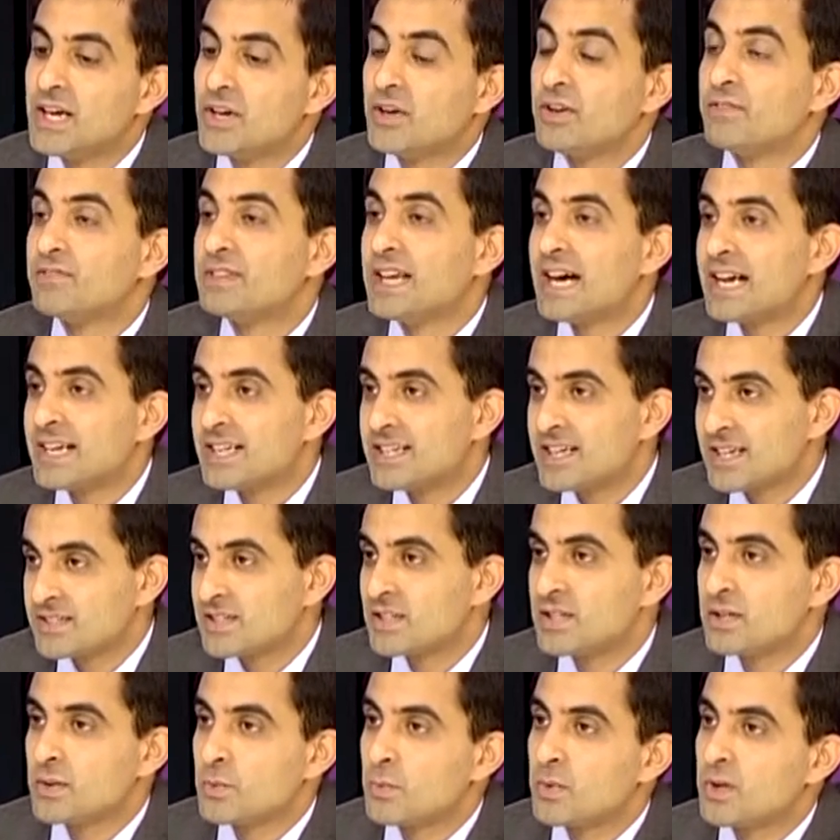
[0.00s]
If that
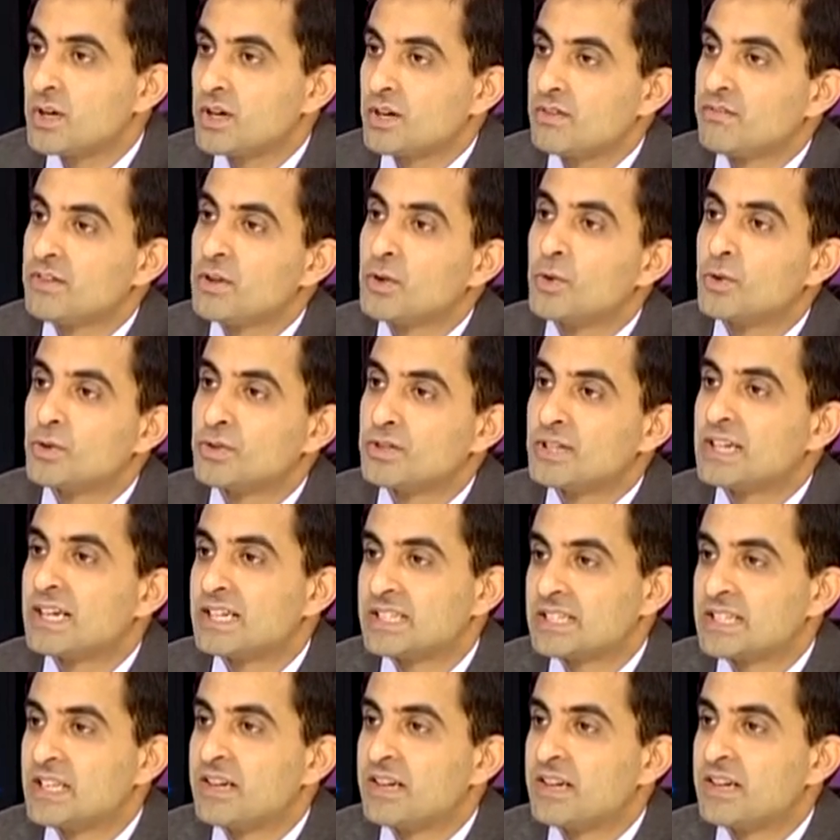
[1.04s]
doesn't work, we go to the next